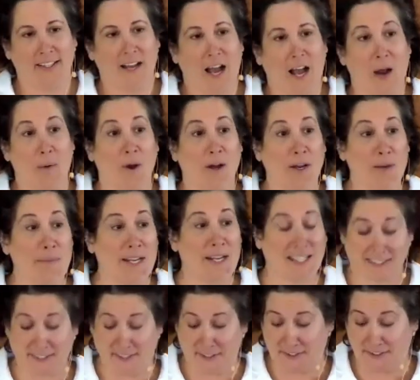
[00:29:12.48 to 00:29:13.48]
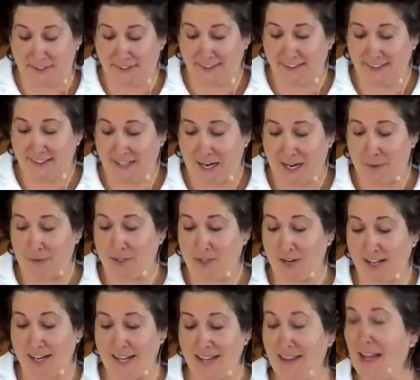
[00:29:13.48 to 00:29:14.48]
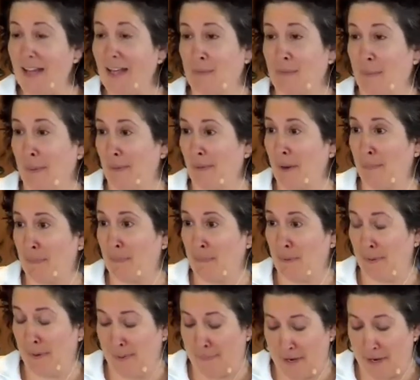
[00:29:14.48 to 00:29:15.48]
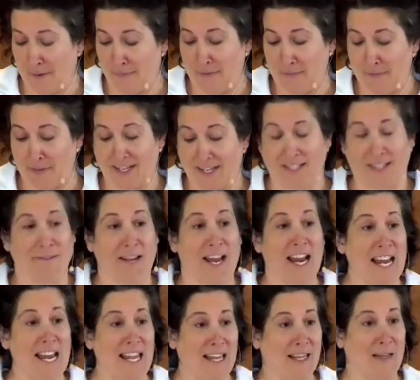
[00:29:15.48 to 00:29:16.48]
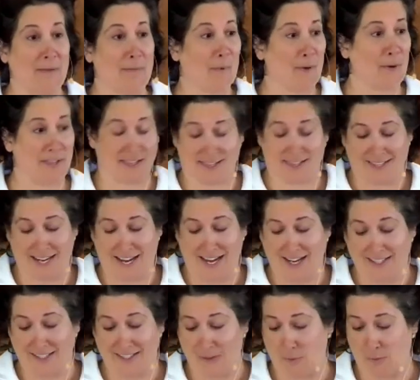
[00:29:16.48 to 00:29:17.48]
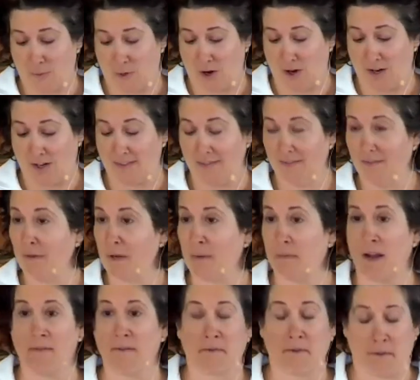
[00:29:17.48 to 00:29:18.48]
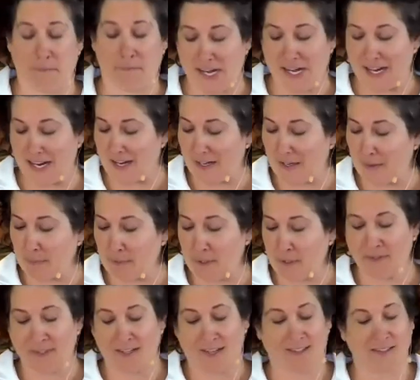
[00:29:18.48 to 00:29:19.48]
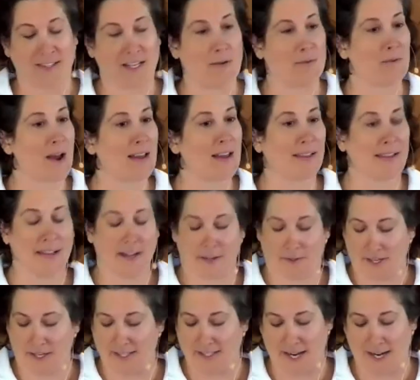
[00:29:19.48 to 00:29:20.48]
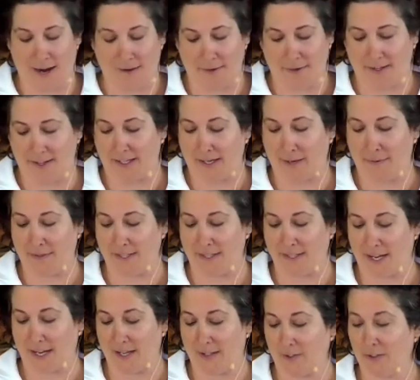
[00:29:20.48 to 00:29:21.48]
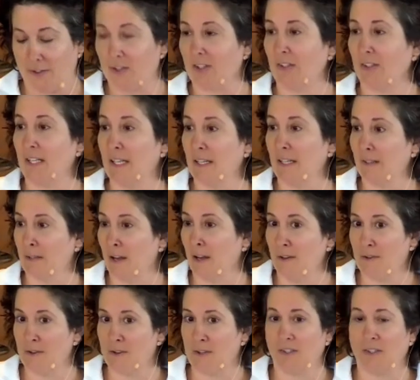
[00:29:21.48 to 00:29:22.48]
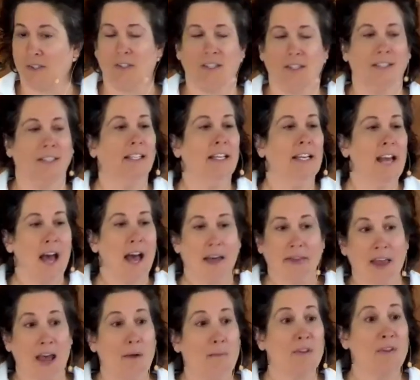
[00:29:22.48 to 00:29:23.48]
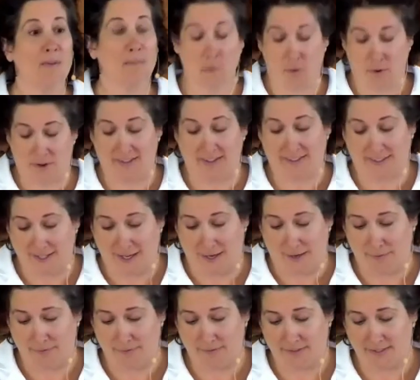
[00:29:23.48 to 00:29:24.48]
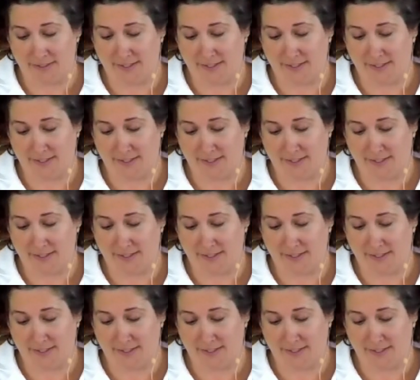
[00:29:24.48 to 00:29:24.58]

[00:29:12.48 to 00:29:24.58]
I want to be clear, I was not in that apartment because of anything the boys' dad did wrong. We went for a mediated process, he readily agreed to everything I was entitled to under the law, and that was more than enough.